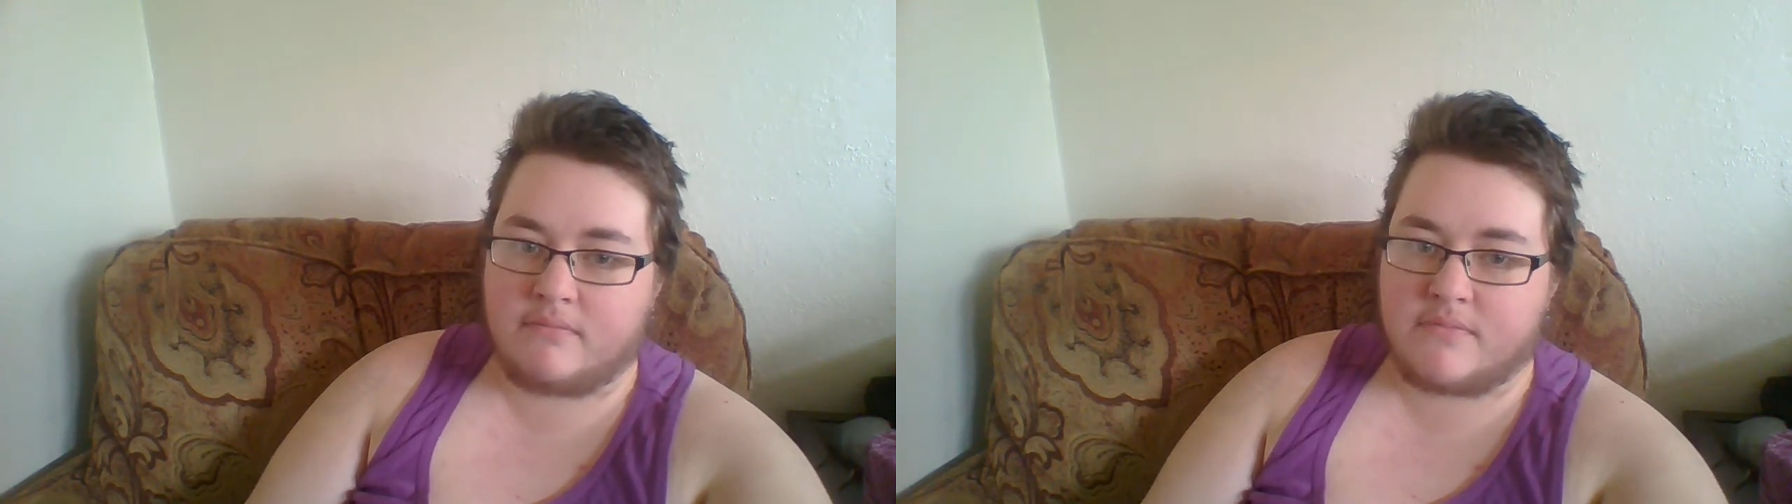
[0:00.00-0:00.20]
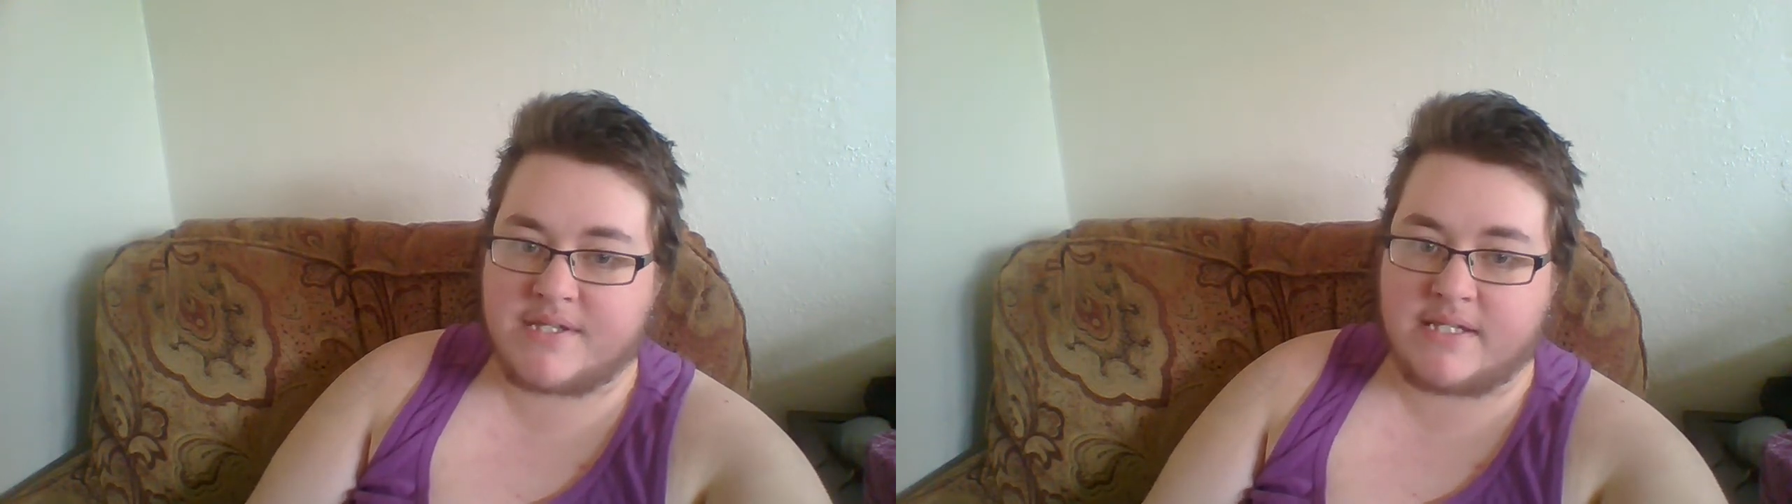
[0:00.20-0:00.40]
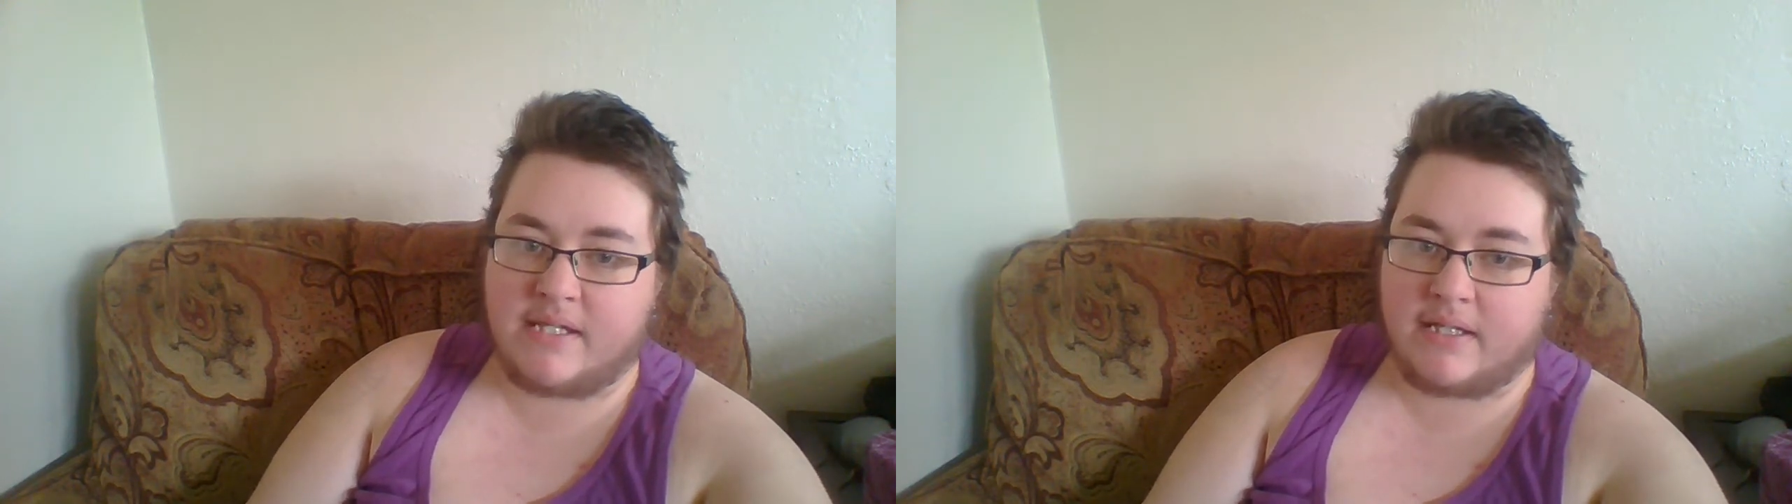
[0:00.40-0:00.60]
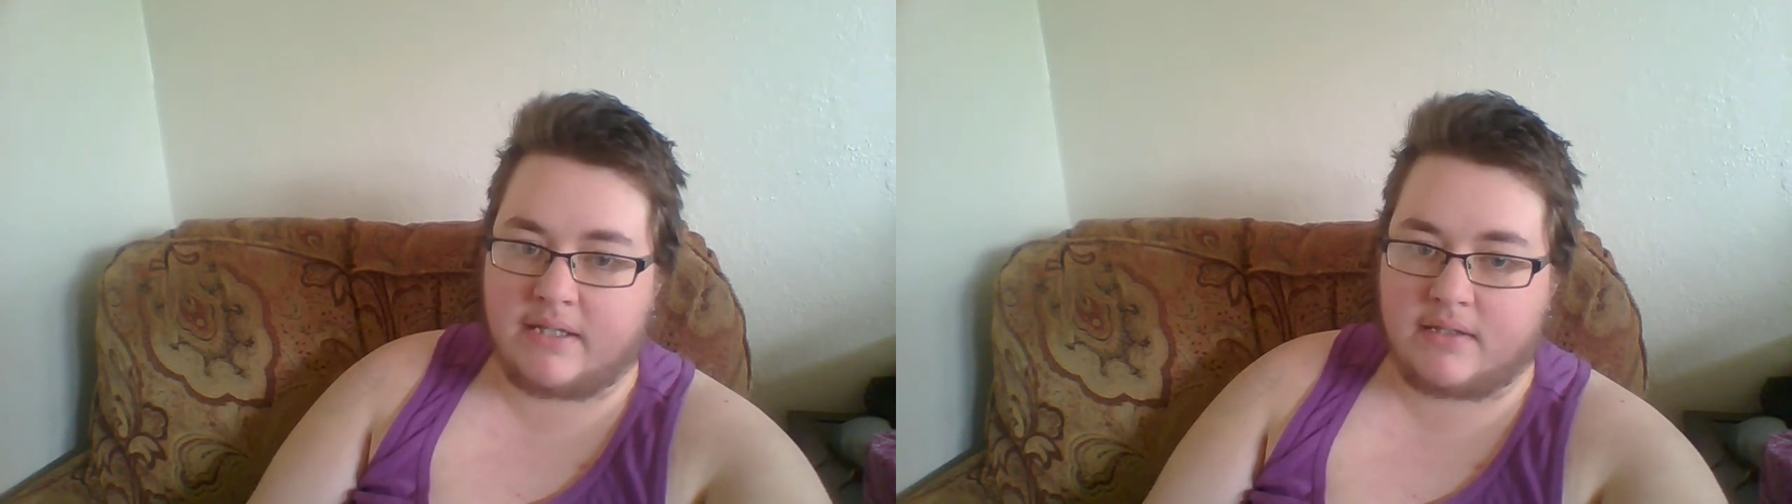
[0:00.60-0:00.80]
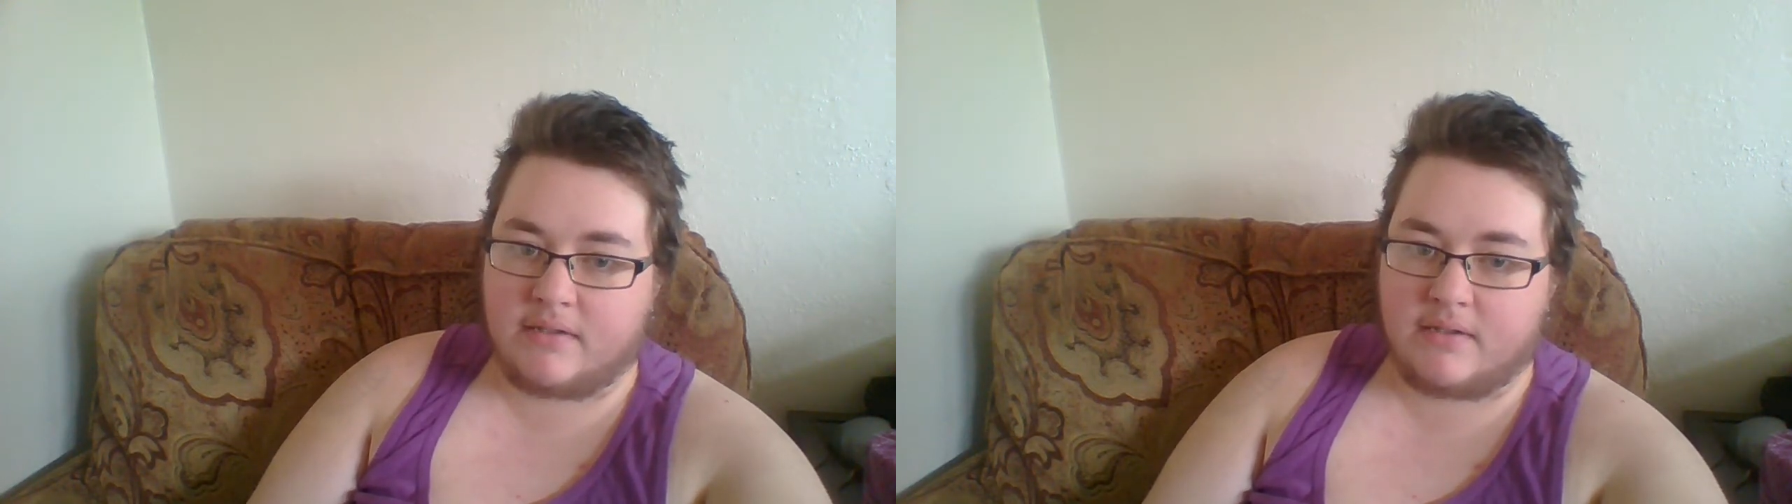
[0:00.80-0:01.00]

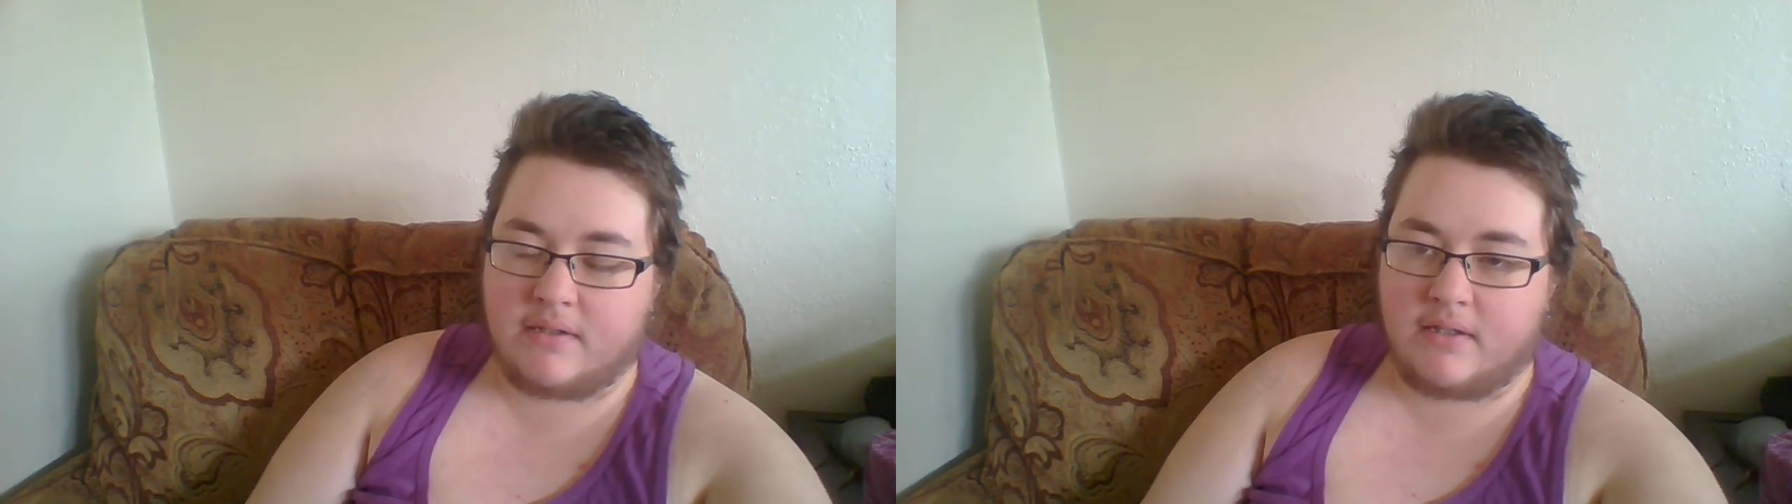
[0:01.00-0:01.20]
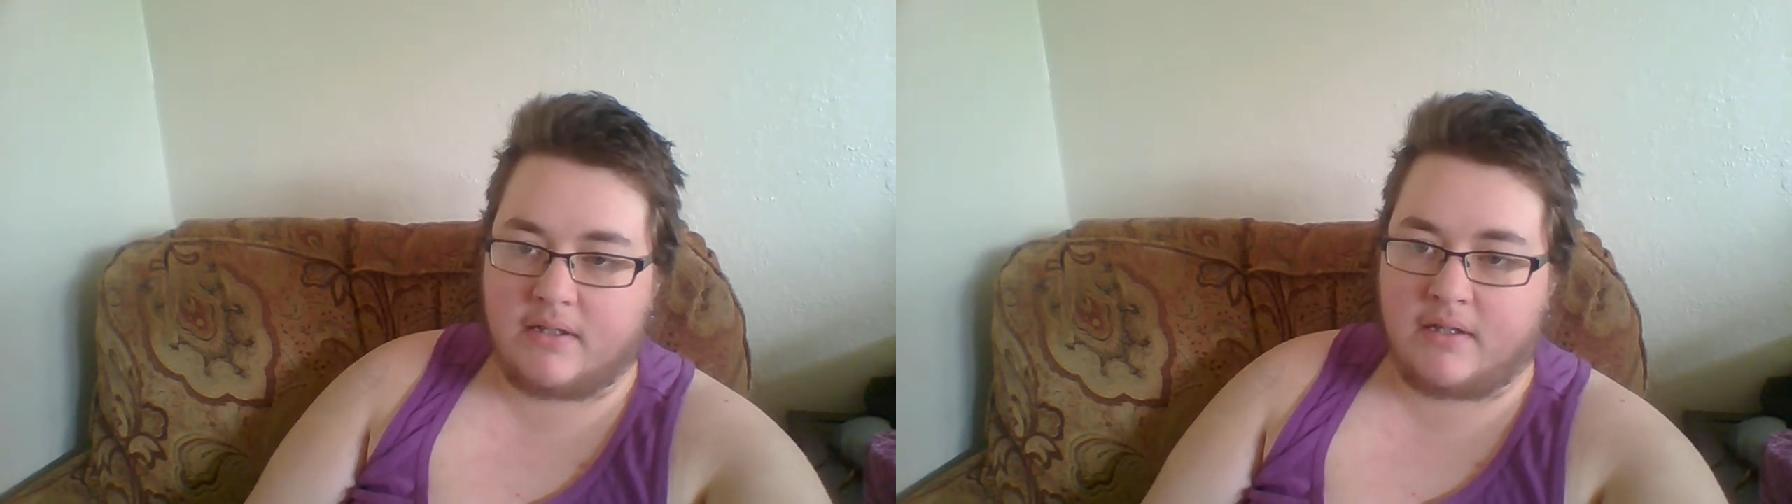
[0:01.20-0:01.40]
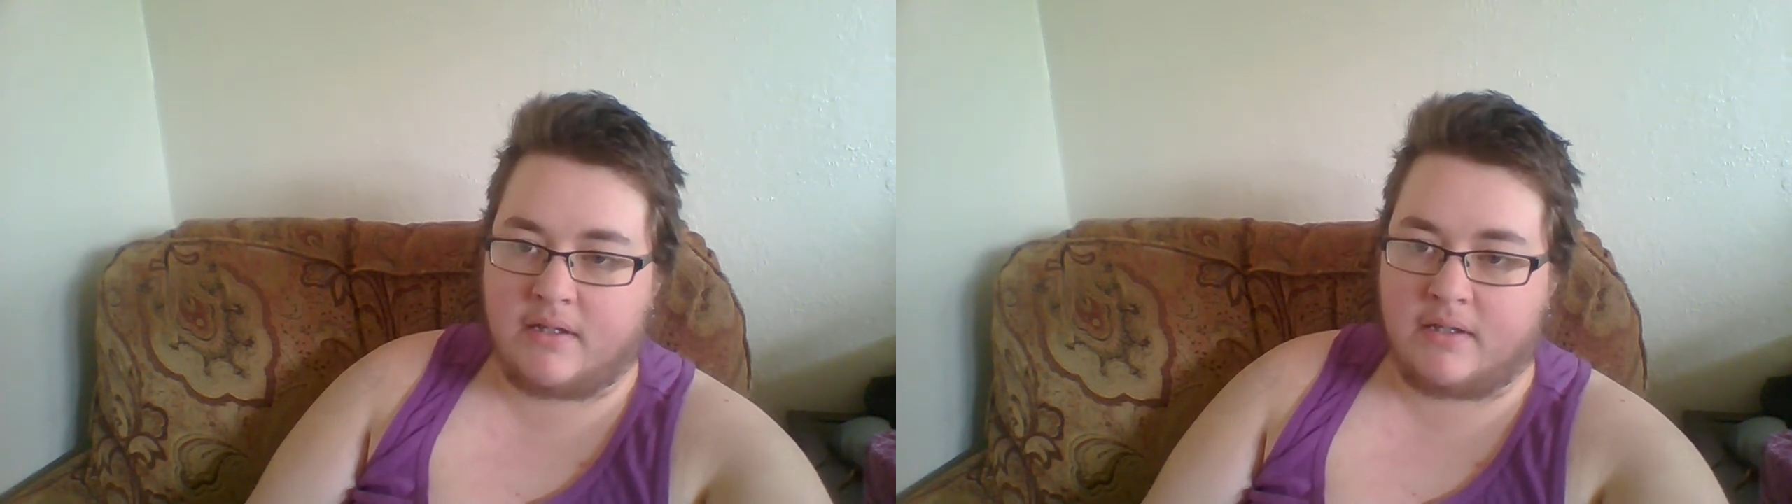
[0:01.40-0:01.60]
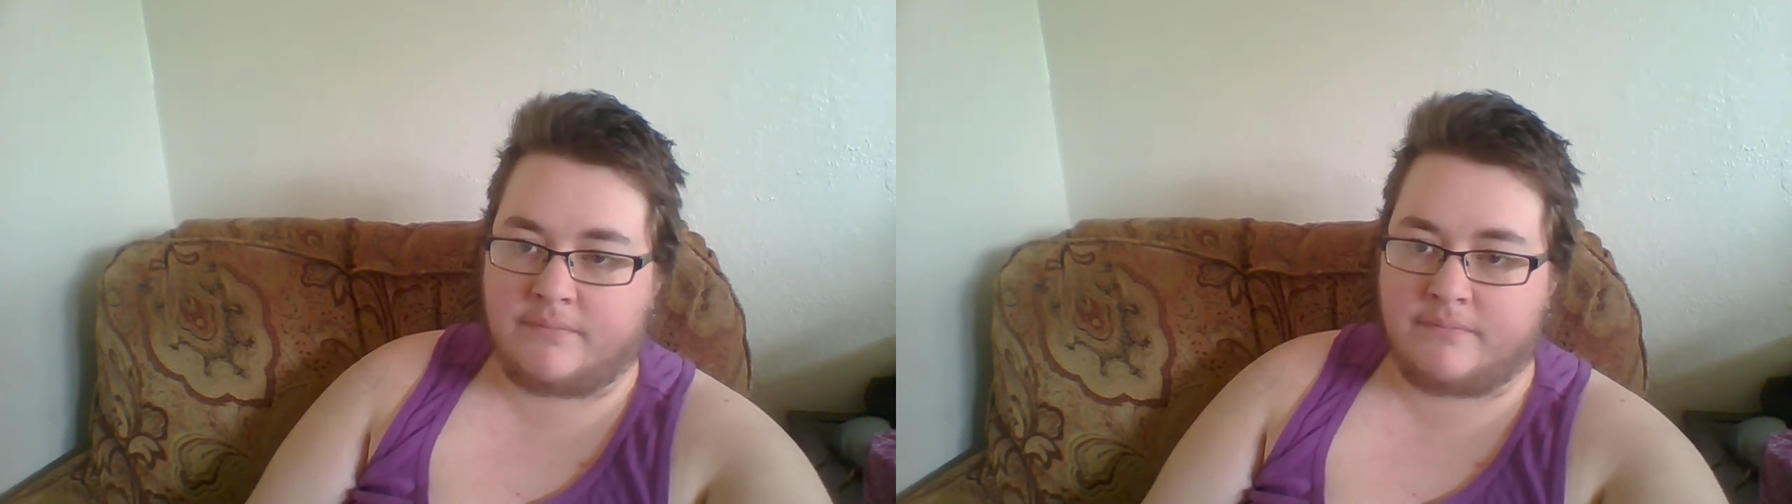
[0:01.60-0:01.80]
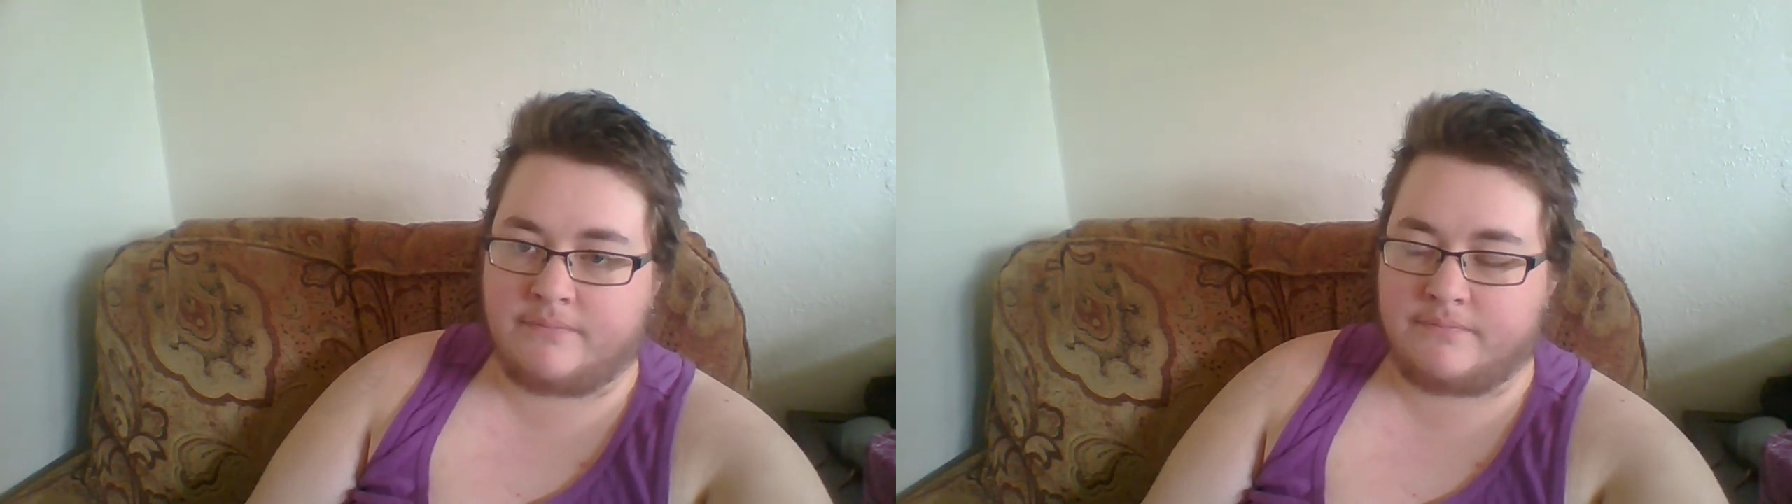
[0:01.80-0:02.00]
seated,
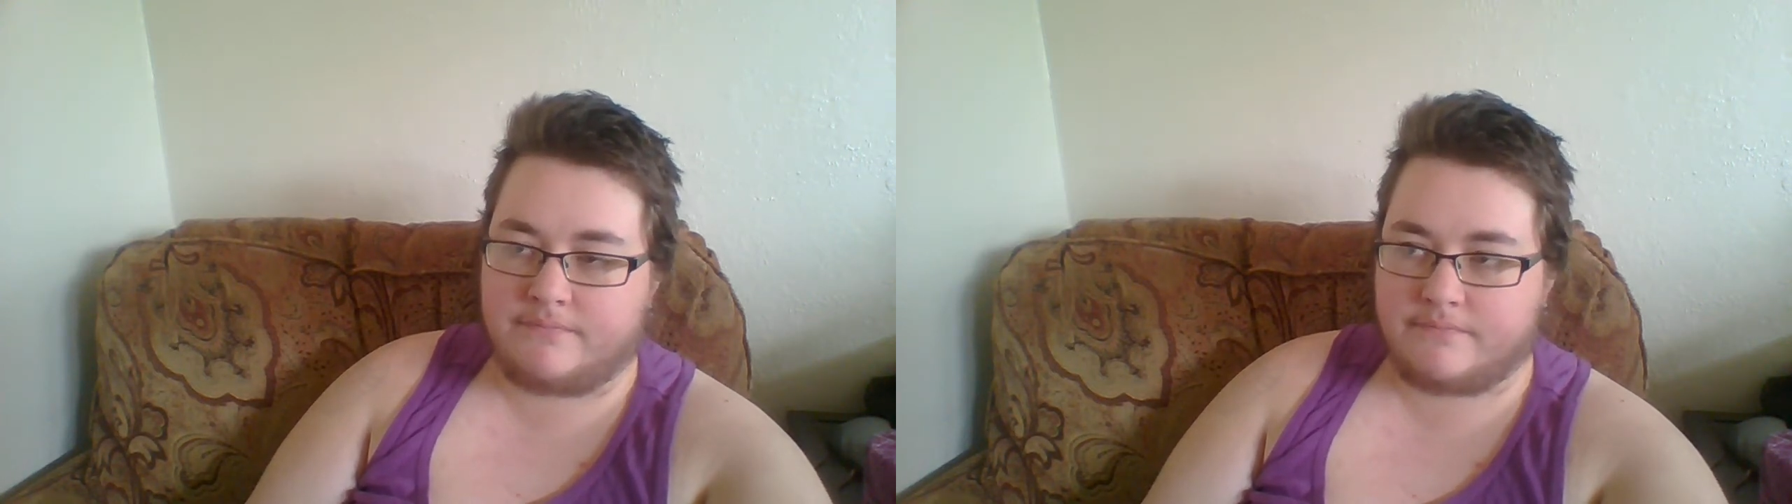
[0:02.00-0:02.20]
um,